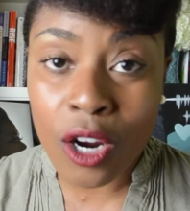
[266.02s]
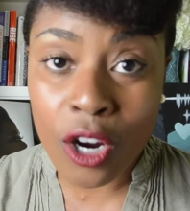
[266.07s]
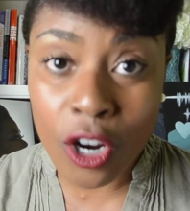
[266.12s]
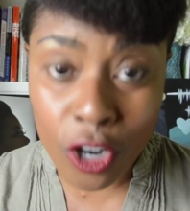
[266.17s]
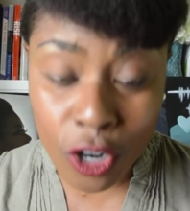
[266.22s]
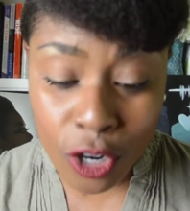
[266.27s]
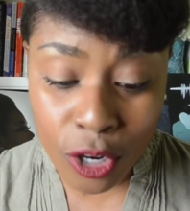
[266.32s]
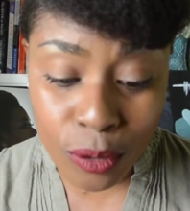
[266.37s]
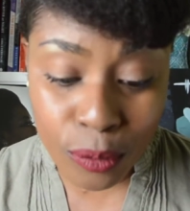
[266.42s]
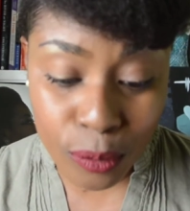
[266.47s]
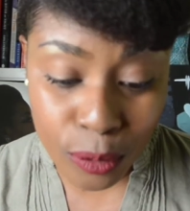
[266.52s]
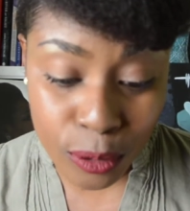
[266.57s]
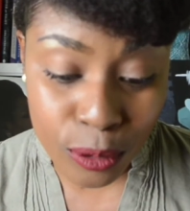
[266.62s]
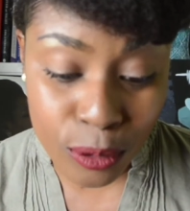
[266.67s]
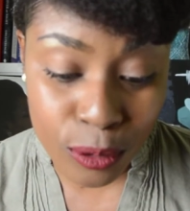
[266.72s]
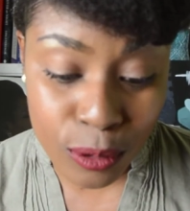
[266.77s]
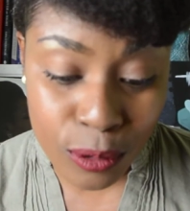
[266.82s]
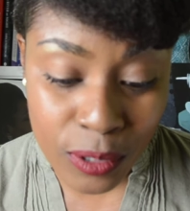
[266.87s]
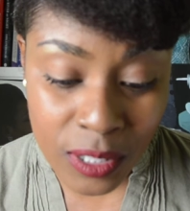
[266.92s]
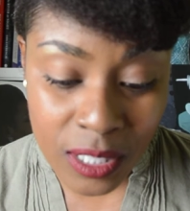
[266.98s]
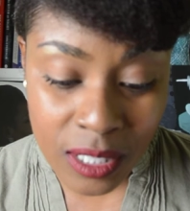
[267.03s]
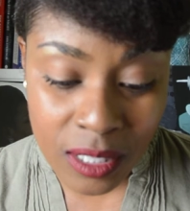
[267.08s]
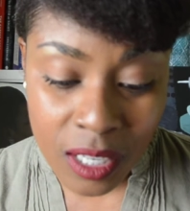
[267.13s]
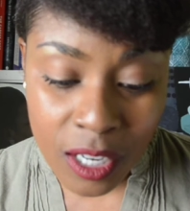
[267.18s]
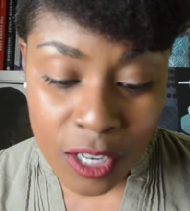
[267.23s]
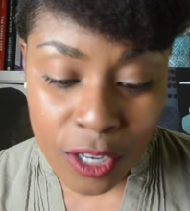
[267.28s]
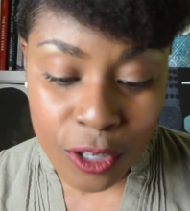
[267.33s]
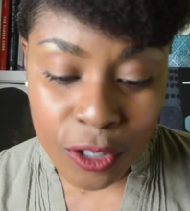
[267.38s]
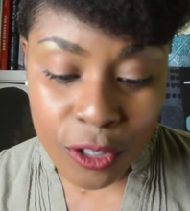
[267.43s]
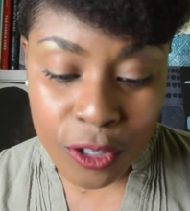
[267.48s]
her rules,
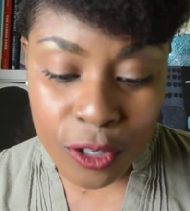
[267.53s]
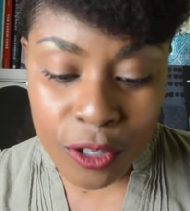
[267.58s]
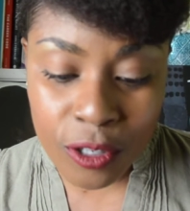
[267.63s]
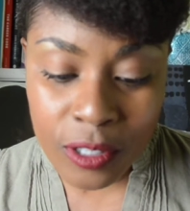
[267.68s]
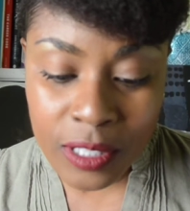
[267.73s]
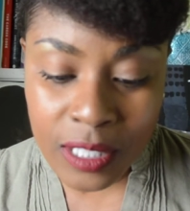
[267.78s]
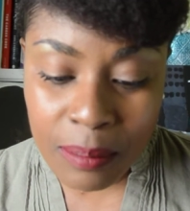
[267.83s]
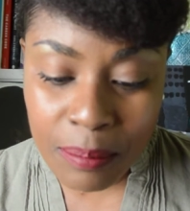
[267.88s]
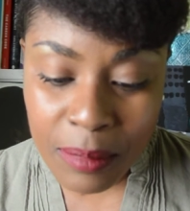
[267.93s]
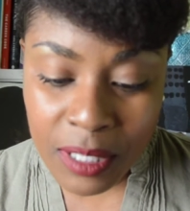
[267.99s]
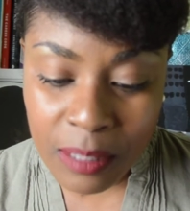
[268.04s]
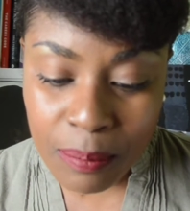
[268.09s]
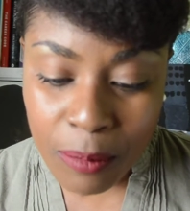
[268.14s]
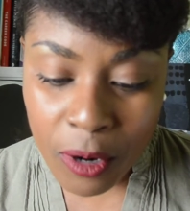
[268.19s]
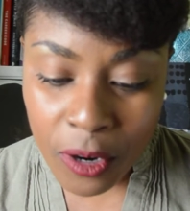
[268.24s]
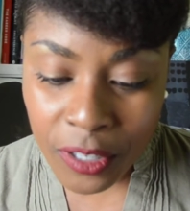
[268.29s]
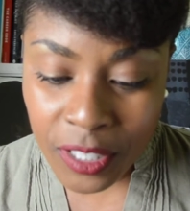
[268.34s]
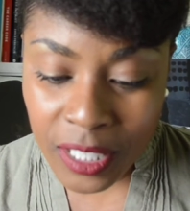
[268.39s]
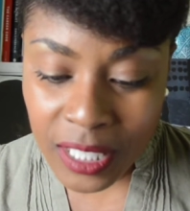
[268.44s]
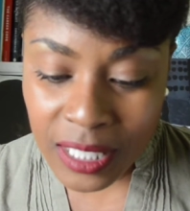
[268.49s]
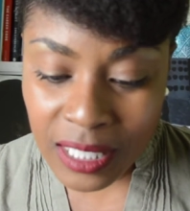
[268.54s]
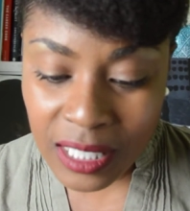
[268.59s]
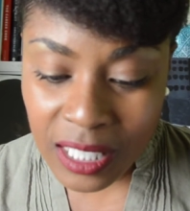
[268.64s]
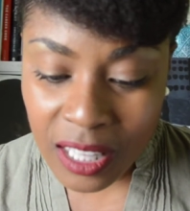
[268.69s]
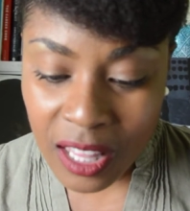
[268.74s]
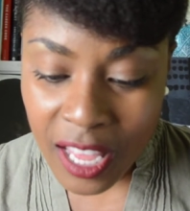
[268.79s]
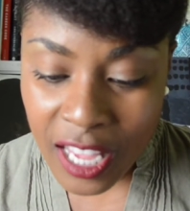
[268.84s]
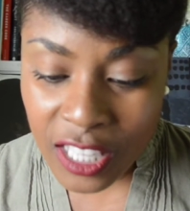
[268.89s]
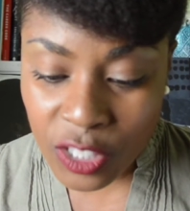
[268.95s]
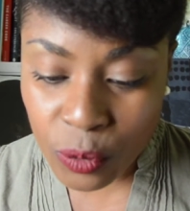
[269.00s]
Girls in Miss Margitan's
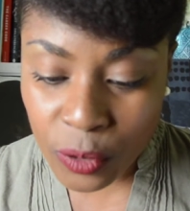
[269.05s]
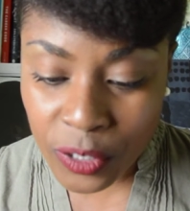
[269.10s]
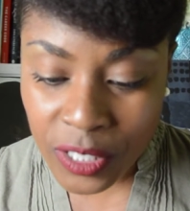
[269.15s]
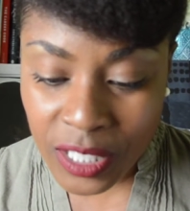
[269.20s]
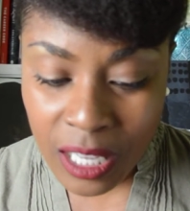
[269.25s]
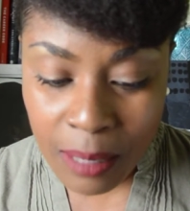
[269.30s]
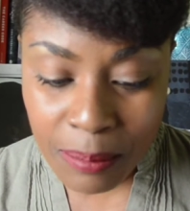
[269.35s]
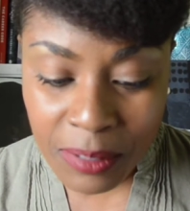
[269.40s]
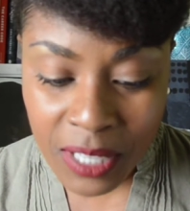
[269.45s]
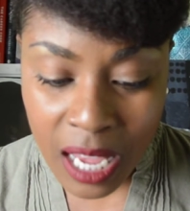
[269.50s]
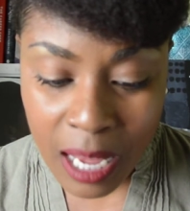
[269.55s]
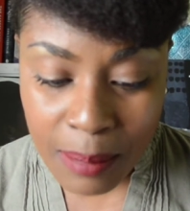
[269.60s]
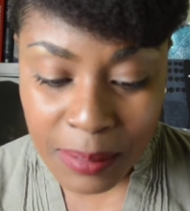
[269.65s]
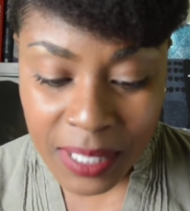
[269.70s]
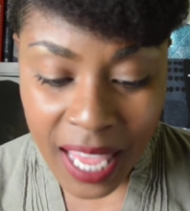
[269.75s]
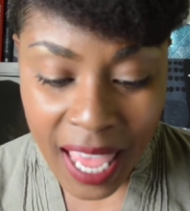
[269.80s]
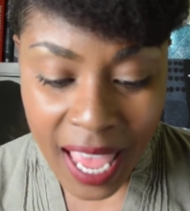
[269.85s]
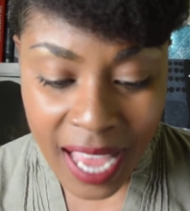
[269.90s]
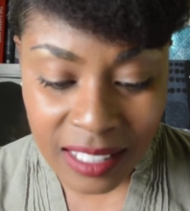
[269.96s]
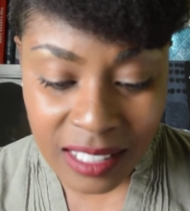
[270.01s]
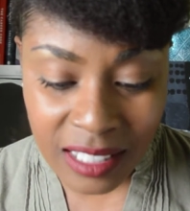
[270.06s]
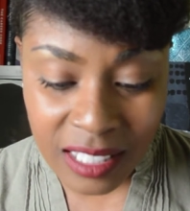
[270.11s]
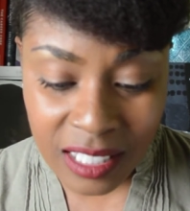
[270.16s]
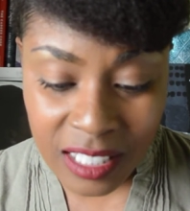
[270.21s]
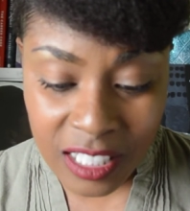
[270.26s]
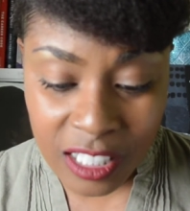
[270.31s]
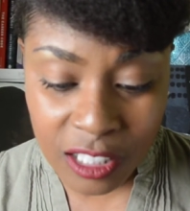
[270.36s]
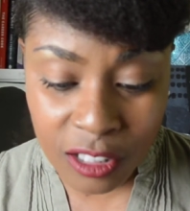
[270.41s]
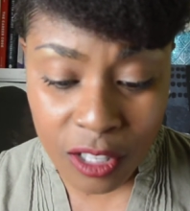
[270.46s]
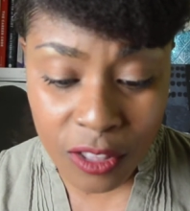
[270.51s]
class were sometimes asked to
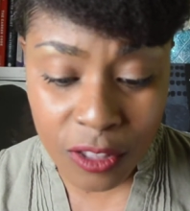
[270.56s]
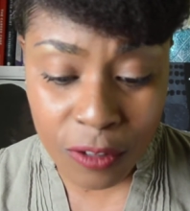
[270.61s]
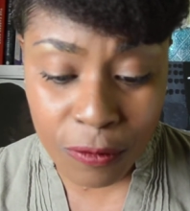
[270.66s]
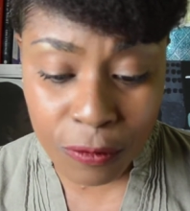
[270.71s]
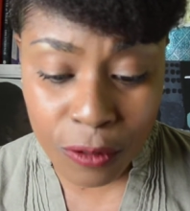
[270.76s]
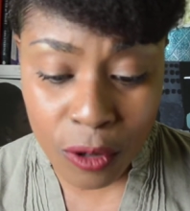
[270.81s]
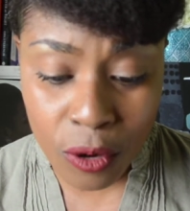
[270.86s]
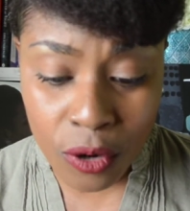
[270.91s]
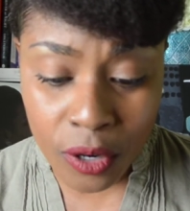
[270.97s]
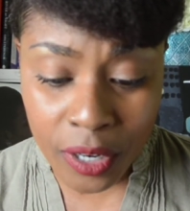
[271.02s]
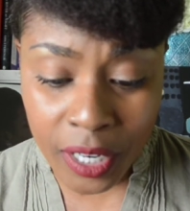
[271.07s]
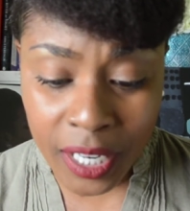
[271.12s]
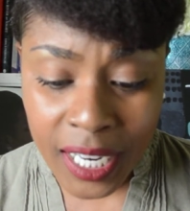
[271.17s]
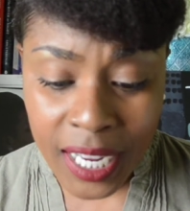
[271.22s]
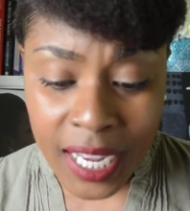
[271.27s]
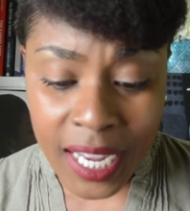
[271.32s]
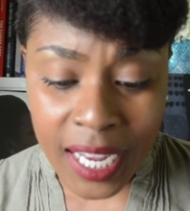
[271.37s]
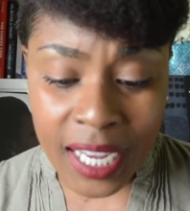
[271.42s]
kneel on the floor,